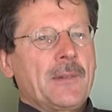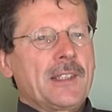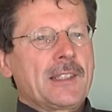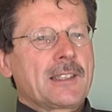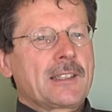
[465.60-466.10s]

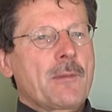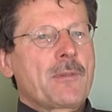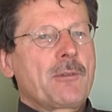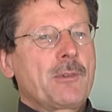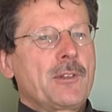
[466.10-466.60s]
This is
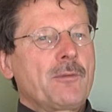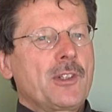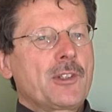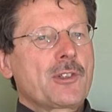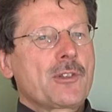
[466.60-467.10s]
something we have
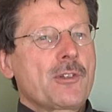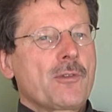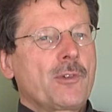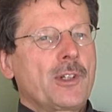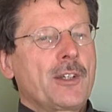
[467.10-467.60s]

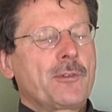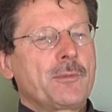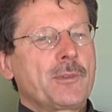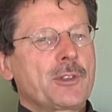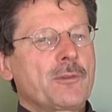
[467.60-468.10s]

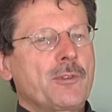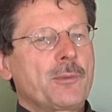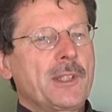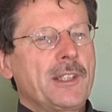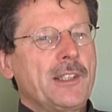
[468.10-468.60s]
envisioned for
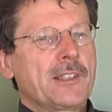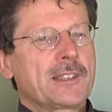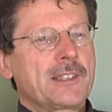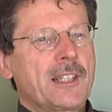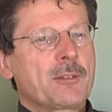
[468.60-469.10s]
many
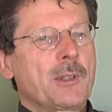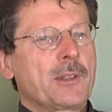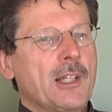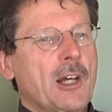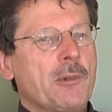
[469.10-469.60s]
years yet,
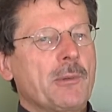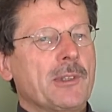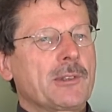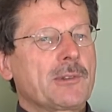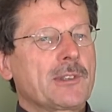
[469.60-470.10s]
but now we
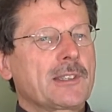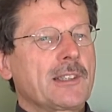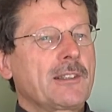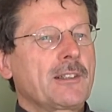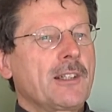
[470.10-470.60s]
want to
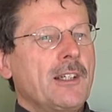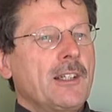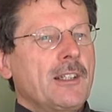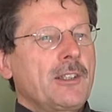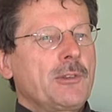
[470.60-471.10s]
understand it
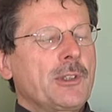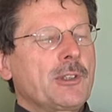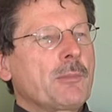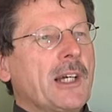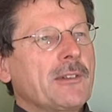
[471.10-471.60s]
using
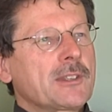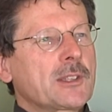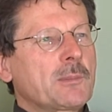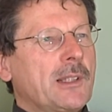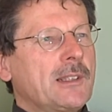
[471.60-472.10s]
the
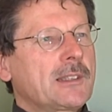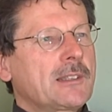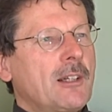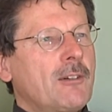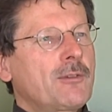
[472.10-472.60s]
bio-inspired
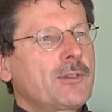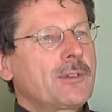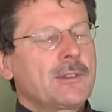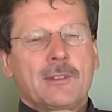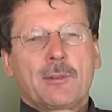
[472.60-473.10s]
stuff
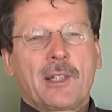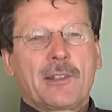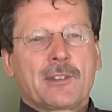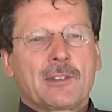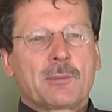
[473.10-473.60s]
and the
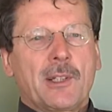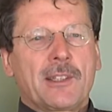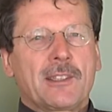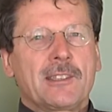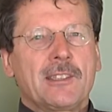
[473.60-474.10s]

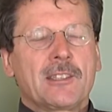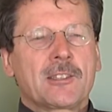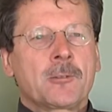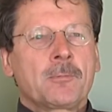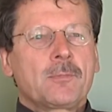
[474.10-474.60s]
bio-inspired
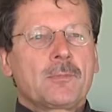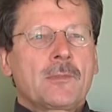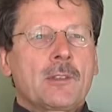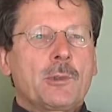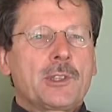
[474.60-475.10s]
ideas,
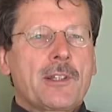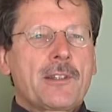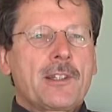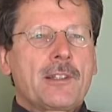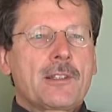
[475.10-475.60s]
which I
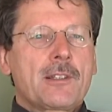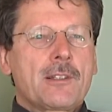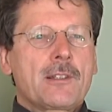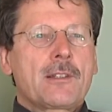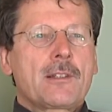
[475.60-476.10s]
think
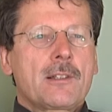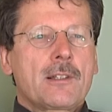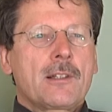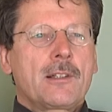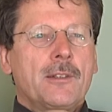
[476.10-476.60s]

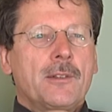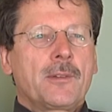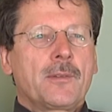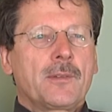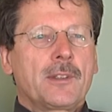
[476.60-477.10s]
are
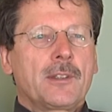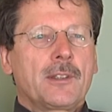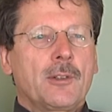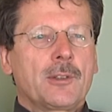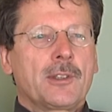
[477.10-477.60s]

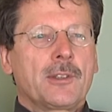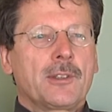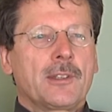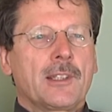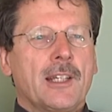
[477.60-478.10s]
on
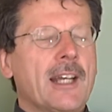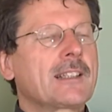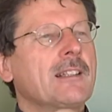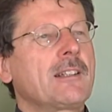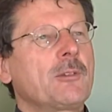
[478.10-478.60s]
an
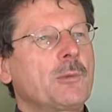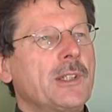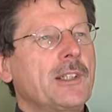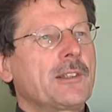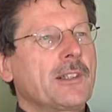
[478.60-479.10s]
excellent
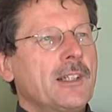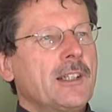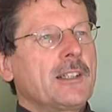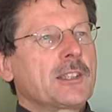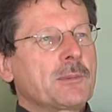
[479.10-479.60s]
way,
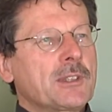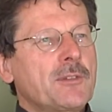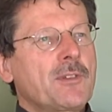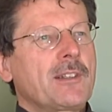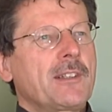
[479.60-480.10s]

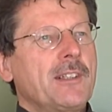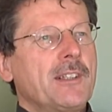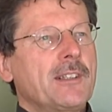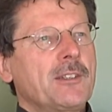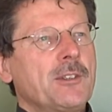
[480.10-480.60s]
specifically here at the